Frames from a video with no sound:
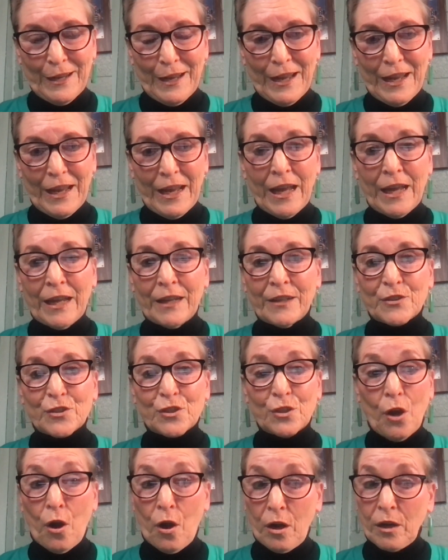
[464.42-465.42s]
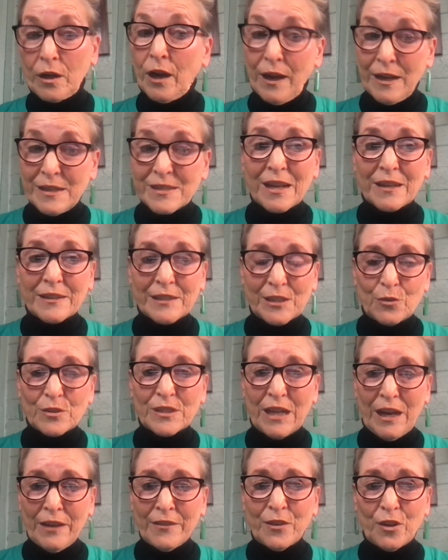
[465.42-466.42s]
And our guys had to go
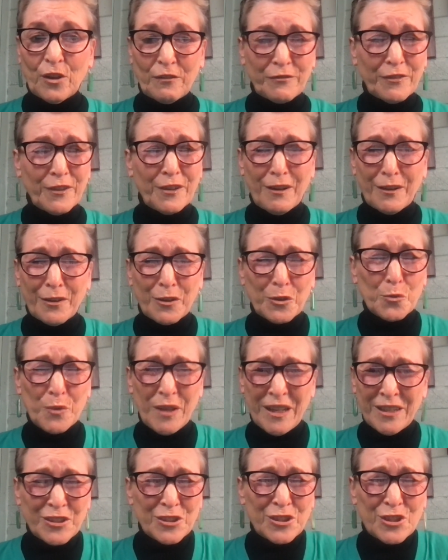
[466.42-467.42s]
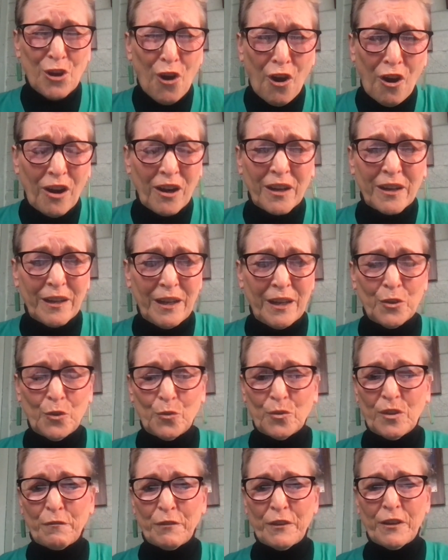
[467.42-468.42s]
down there and figure out who, in the dark,
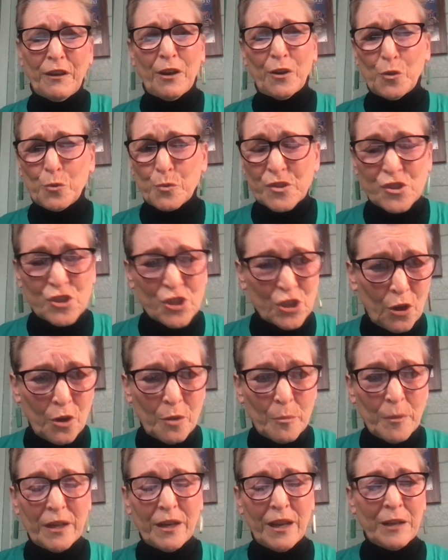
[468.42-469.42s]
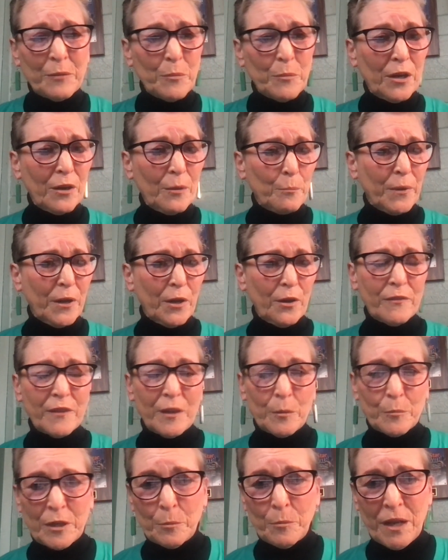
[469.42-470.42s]
to figure out who was German and bury them
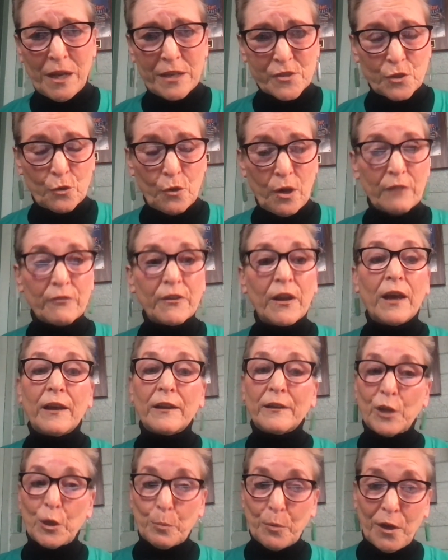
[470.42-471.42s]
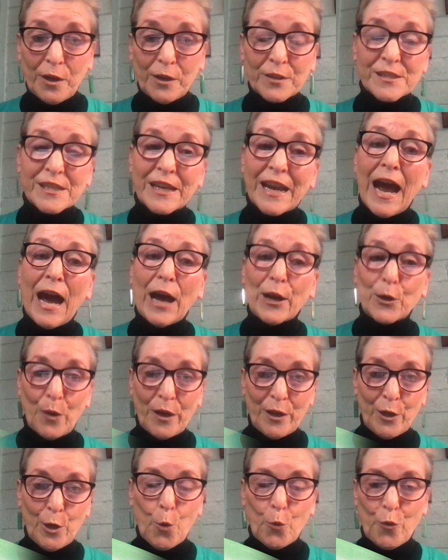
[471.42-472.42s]
in a mass grave. Now, you're probably going to say, how do I
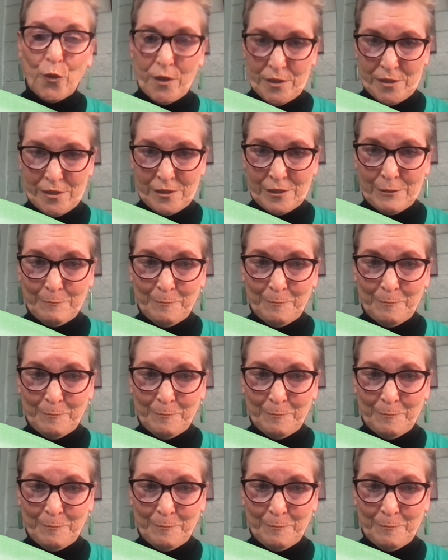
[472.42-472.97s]
know this?